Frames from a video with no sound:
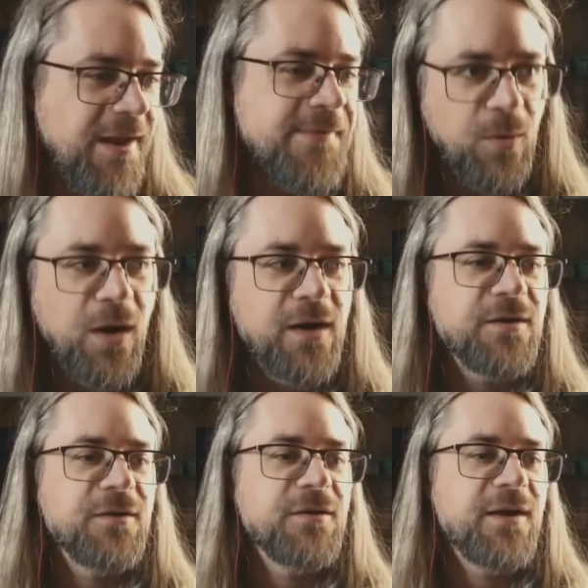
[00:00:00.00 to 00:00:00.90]

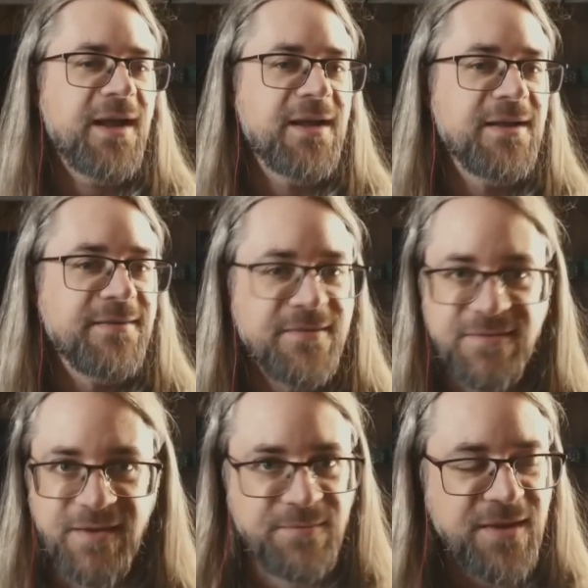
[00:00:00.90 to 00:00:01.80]
Windwalker, and
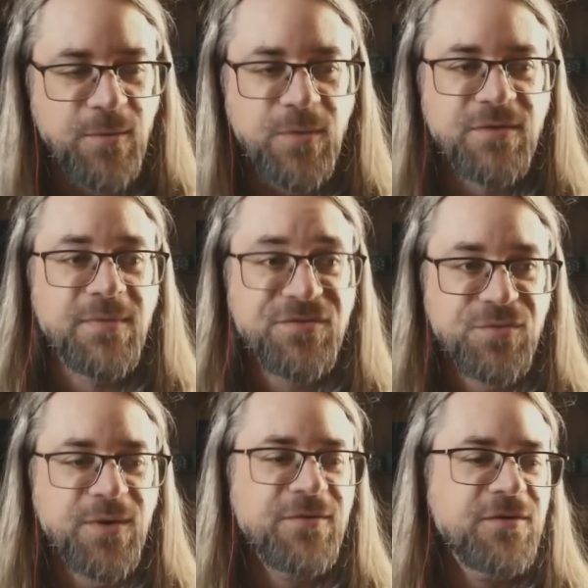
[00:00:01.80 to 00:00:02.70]
same thing with
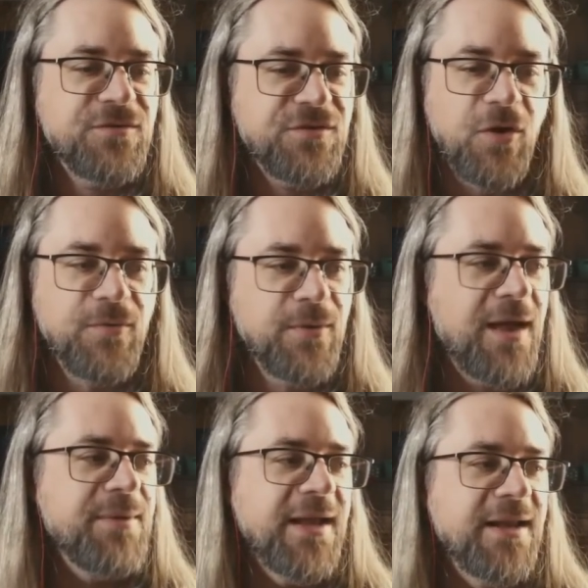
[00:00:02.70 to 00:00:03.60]
Mistweaver, just
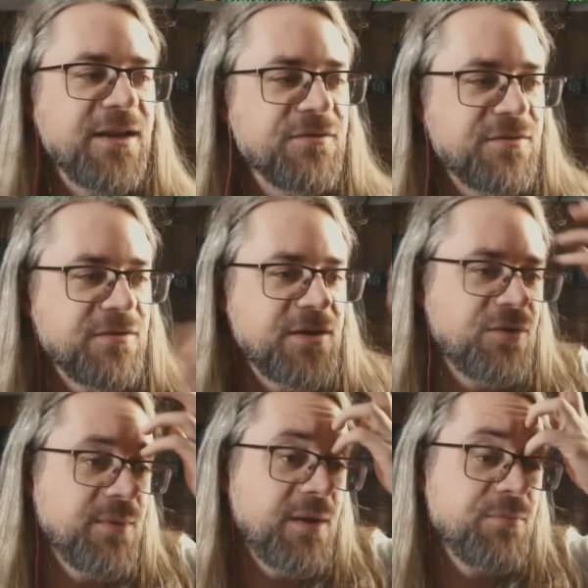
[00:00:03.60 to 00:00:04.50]
overlapping any utility
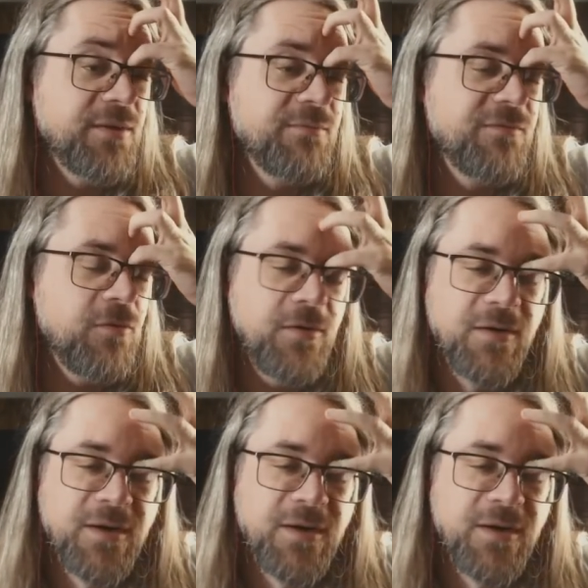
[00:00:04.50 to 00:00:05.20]
you might bring them for.